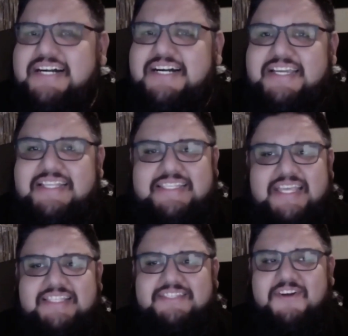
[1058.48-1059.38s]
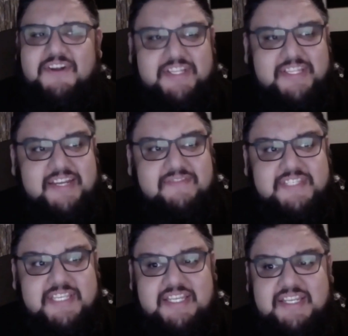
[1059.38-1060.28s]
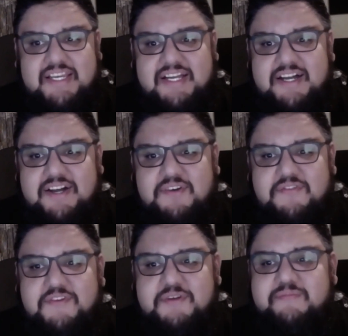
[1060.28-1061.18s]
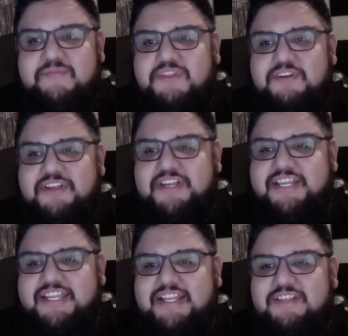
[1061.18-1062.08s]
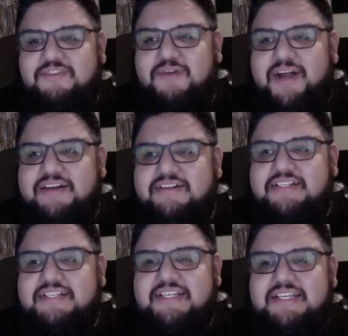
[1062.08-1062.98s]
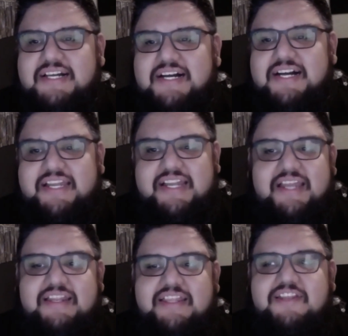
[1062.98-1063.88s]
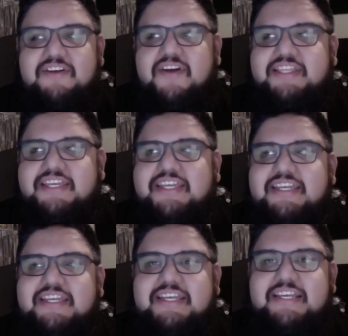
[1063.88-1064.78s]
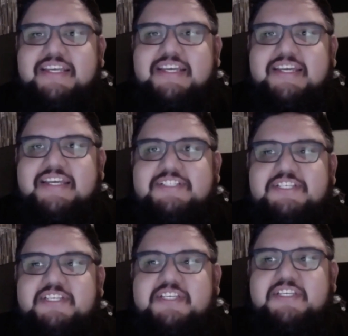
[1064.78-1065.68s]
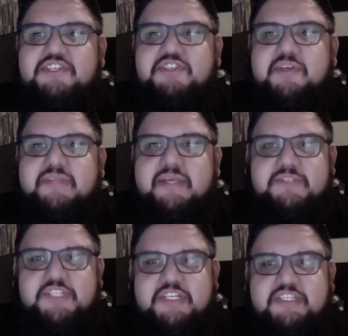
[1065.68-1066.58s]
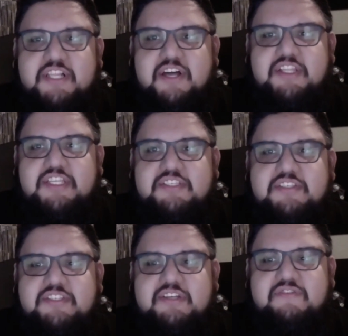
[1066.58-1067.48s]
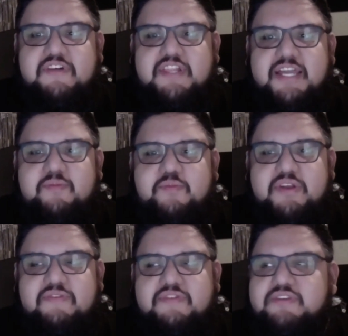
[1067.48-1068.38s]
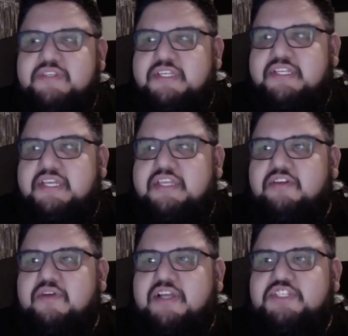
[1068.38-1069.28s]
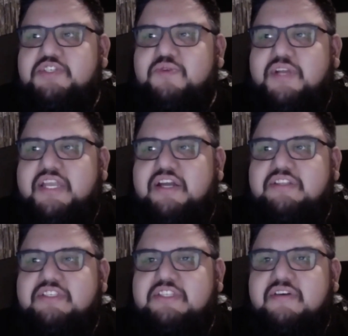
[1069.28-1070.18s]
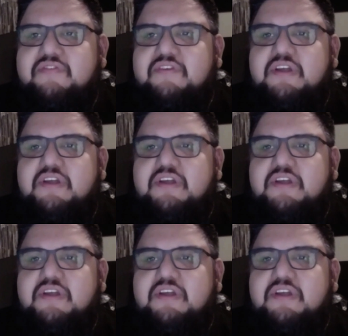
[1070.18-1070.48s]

intense art that I've seen from Thorogood in a little while. And you know, I think she sometimes shares a lot of this stuff online, previews and you know, as she's working on stuff.